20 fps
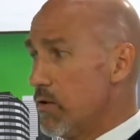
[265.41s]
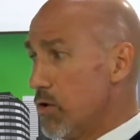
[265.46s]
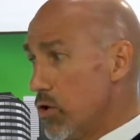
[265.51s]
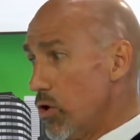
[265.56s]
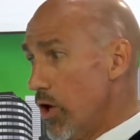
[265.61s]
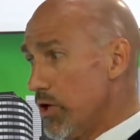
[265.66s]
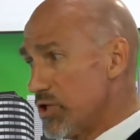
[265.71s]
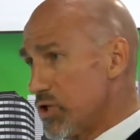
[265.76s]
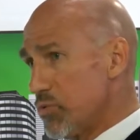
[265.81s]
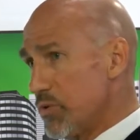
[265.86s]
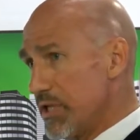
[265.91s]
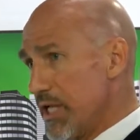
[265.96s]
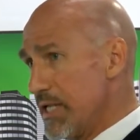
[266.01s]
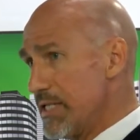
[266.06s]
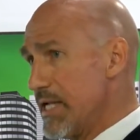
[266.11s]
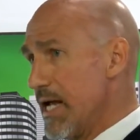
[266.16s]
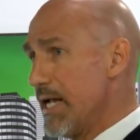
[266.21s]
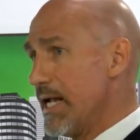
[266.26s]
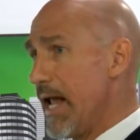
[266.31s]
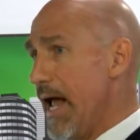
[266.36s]
The cost is what
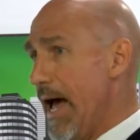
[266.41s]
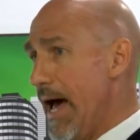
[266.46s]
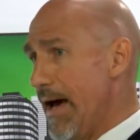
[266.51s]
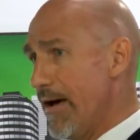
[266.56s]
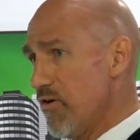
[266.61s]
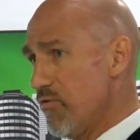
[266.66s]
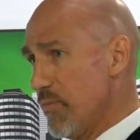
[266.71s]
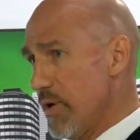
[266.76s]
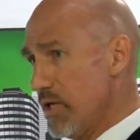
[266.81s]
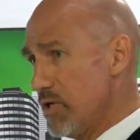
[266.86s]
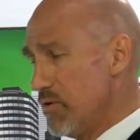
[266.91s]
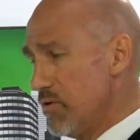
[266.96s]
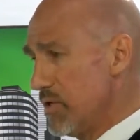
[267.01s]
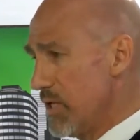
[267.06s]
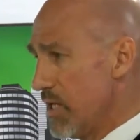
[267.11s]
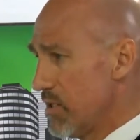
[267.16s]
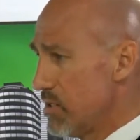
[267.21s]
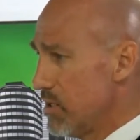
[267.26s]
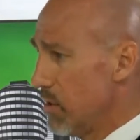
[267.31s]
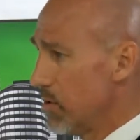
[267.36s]
they take out of my
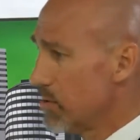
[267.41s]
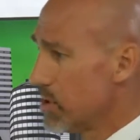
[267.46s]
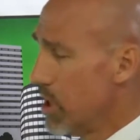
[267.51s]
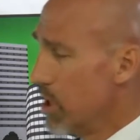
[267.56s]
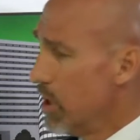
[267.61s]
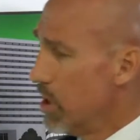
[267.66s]
$2,000.